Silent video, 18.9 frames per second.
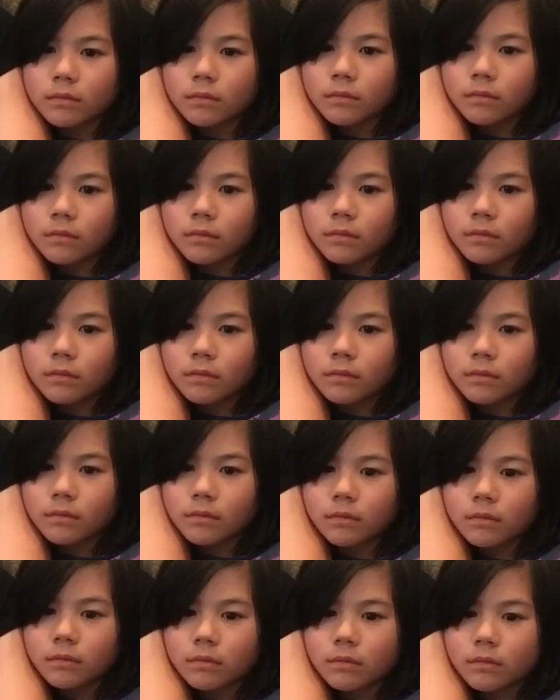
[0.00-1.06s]

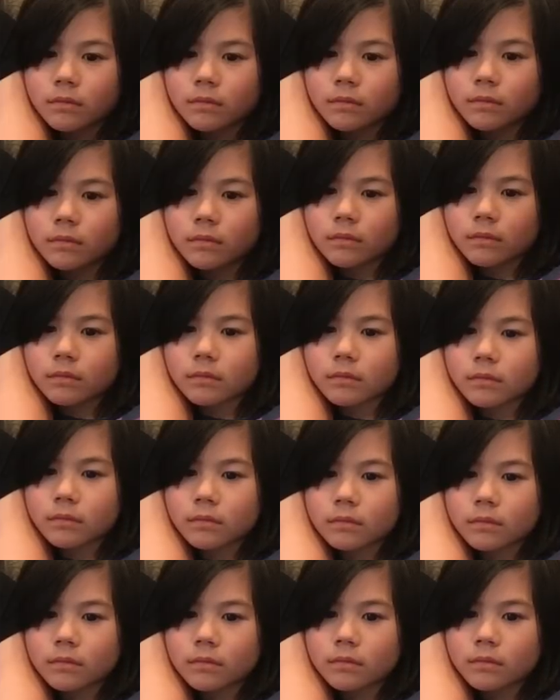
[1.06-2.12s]

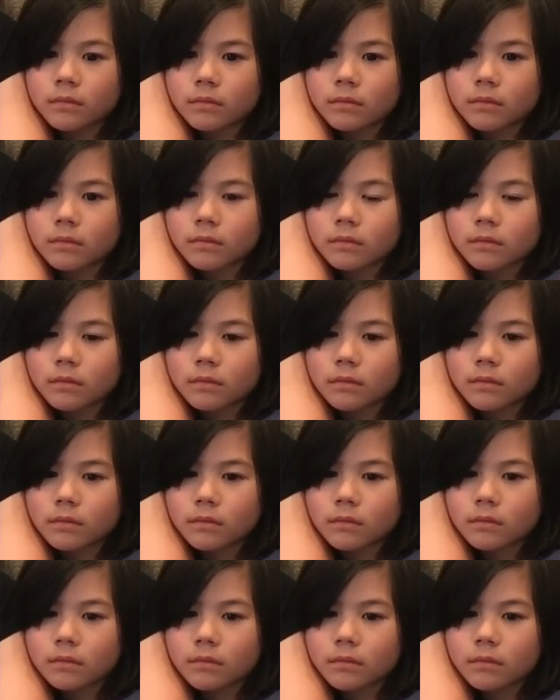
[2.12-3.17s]

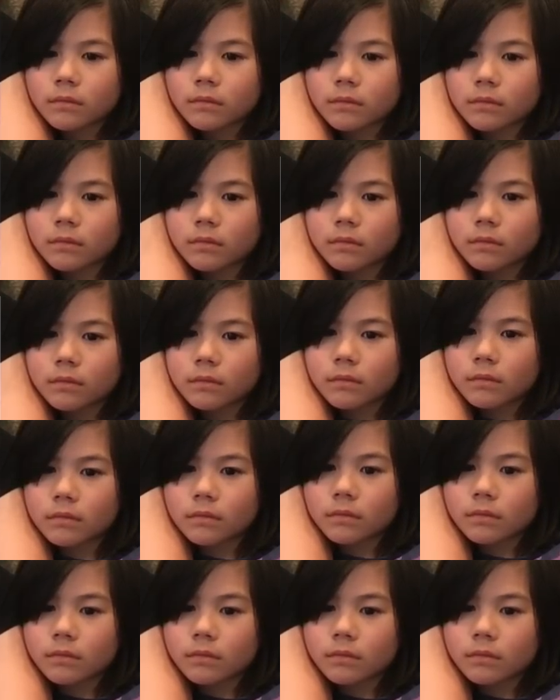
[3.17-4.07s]
No words are spoken by the person on screen.